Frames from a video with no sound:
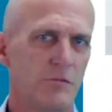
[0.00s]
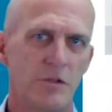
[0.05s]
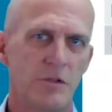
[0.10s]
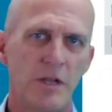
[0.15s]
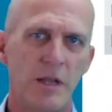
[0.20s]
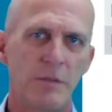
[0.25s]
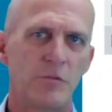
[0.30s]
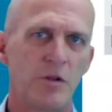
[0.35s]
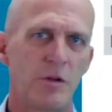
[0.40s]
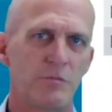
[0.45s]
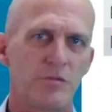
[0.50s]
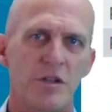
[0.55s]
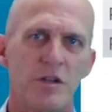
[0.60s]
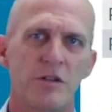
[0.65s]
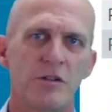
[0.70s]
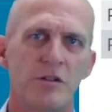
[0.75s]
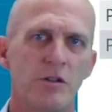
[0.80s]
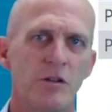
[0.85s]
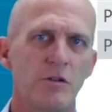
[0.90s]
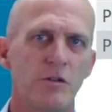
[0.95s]
laptops are
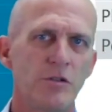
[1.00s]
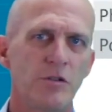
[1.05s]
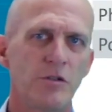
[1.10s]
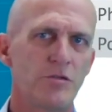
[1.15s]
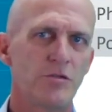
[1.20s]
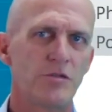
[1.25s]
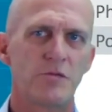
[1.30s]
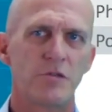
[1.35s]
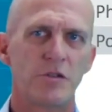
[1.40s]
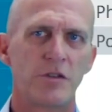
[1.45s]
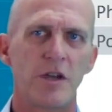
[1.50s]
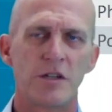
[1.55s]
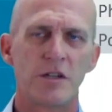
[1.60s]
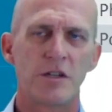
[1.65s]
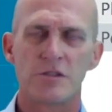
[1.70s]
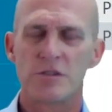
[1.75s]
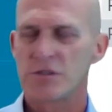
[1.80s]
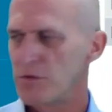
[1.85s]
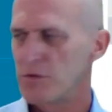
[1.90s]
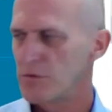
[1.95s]
no use for that.
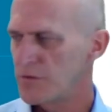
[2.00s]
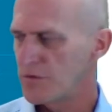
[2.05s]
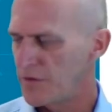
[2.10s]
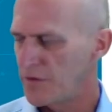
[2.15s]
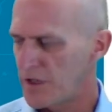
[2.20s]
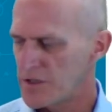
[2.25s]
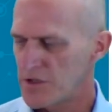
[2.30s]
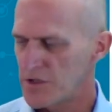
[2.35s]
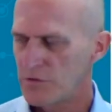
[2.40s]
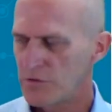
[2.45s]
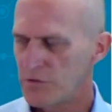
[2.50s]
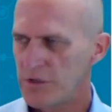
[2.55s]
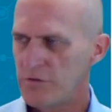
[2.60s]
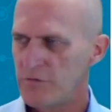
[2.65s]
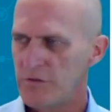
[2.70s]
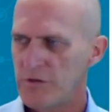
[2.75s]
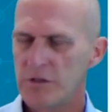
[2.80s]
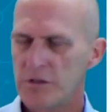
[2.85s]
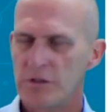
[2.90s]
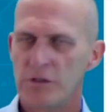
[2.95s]
So that's only
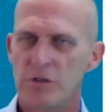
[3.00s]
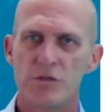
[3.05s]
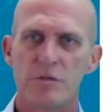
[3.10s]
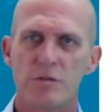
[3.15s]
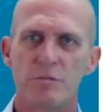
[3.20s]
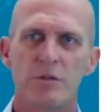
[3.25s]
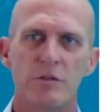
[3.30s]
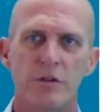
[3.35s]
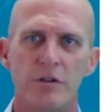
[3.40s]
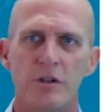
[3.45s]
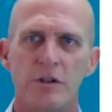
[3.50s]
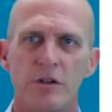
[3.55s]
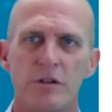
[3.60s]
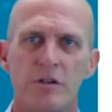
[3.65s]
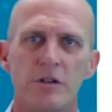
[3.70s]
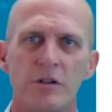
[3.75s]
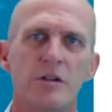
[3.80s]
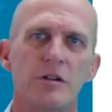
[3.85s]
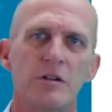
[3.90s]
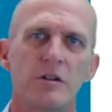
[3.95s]
usable
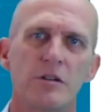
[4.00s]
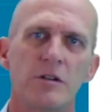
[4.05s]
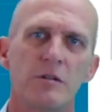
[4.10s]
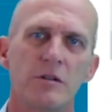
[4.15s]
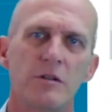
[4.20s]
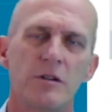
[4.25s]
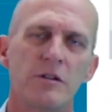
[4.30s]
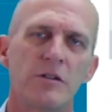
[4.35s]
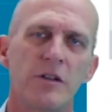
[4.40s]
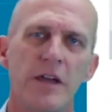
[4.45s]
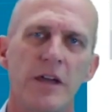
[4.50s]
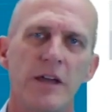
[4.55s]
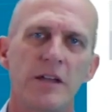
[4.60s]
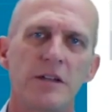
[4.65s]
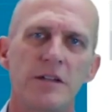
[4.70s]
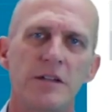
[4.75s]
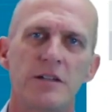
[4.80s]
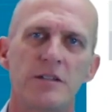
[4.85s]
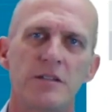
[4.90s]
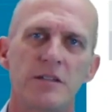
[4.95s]
on a
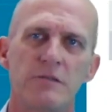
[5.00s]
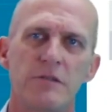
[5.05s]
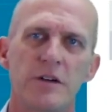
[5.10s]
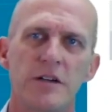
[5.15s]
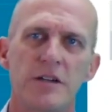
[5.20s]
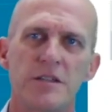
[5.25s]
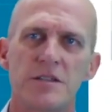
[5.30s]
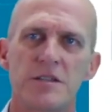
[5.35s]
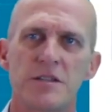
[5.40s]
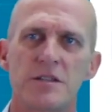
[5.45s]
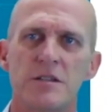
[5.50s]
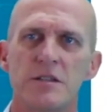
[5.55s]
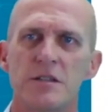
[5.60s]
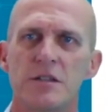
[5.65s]
handheld device.